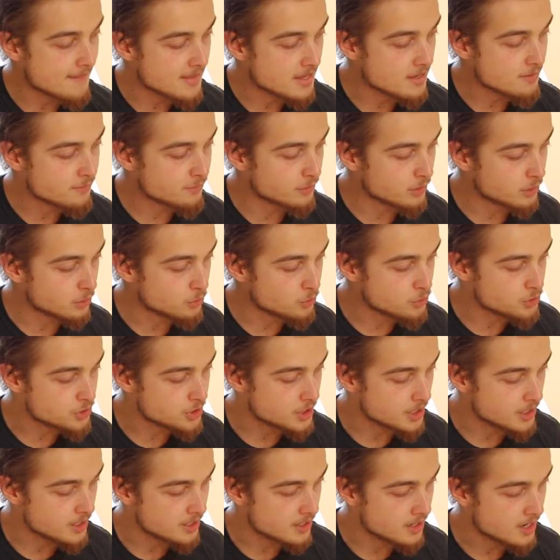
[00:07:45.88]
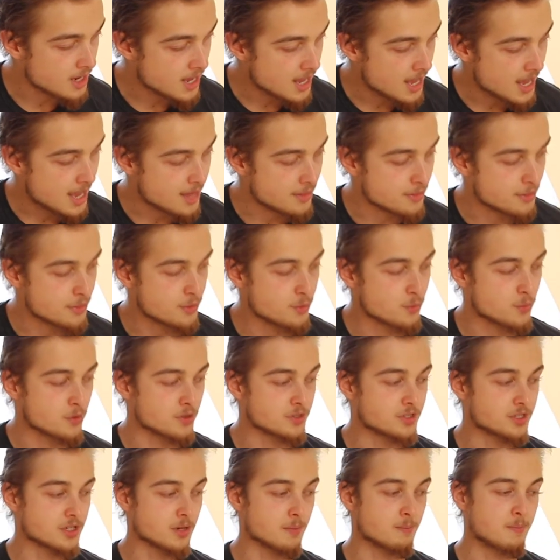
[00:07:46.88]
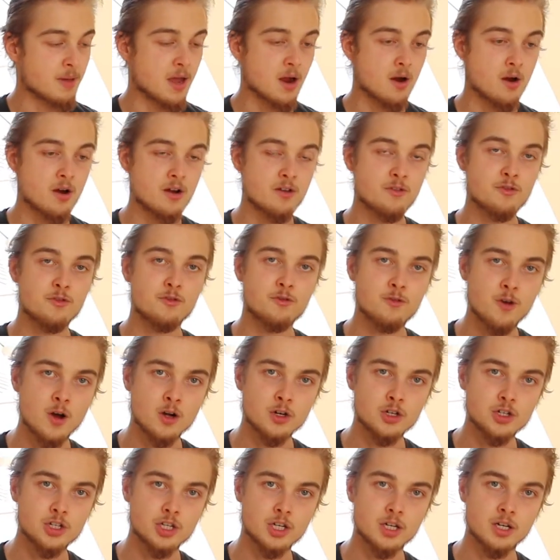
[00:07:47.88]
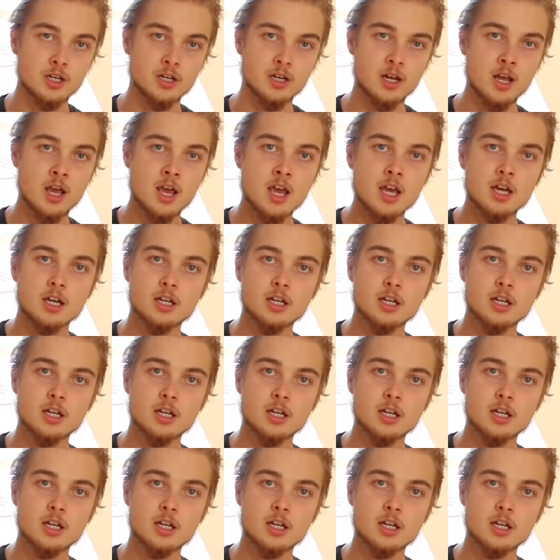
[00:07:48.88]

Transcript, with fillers: Evolution and through its comparative function